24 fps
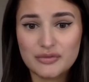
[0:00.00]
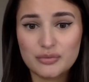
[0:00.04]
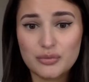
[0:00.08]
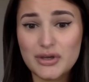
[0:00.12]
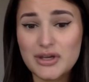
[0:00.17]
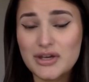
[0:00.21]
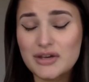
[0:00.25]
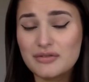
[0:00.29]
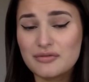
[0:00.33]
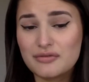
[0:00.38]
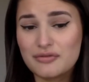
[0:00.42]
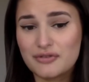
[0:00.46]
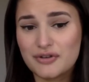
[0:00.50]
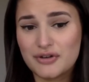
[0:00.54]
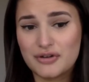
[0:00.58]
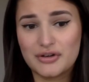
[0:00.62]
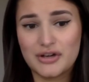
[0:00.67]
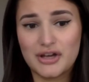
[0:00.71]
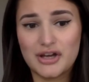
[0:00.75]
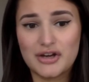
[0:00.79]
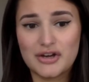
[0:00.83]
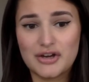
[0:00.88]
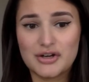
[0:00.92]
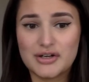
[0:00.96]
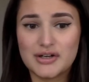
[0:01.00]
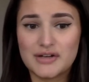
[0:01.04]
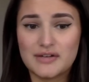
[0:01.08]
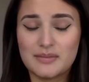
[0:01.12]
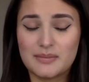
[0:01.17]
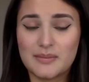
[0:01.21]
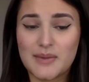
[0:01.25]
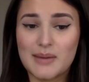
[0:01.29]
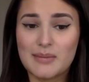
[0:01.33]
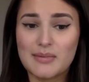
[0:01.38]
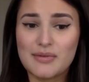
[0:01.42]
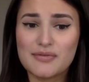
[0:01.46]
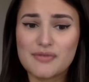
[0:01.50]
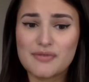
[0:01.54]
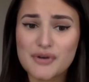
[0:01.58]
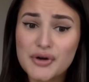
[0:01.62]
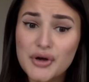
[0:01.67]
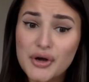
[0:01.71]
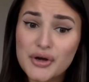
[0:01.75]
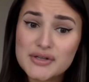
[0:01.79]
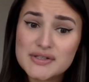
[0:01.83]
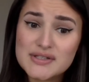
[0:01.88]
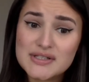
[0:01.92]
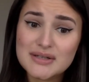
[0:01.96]
We can feel like God has maybe
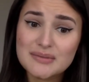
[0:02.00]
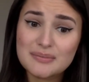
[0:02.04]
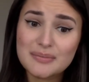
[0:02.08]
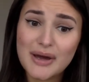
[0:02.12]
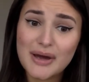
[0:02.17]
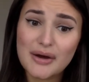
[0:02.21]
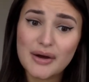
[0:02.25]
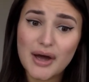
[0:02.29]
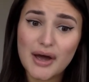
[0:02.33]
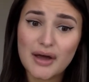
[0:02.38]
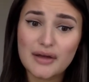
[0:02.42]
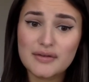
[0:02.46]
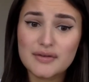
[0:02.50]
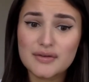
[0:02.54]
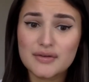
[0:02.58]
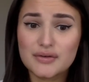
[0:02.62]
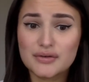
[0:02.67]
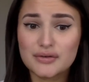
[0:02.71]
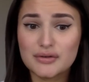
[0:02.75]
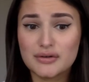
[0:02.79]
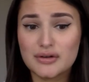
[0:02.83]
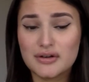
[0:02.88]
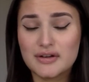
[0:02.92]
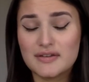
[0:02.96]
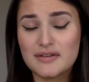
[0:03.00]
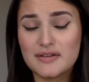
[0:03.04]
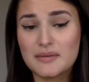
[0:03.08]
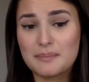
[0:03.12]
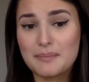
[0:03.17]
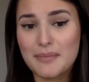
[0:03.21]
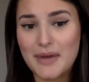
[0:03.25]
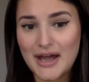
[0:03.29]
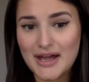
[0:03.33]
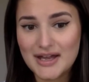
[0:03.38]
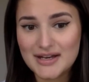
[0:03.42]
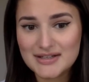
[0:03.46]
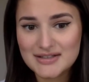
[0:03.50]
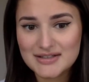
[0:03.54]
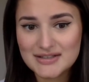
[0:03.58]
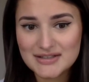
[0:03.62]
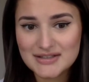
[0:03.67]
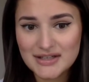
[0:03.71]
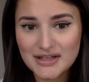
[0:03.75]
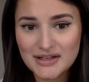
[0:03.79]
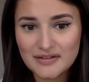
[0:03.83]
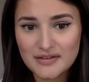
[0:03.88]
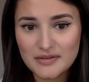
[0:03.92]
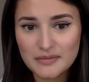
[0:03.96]
forgotten about us or has abandoned
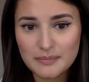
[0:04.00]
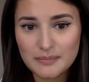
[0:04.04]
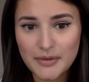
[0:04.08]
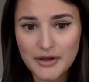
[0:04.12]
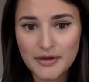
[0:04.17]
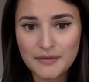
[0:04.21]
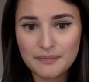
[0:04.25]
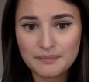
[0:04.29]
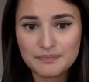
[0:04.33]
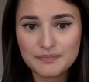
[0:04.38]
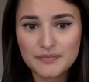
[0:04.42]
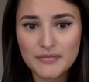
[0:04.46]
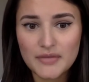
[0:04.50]
us. But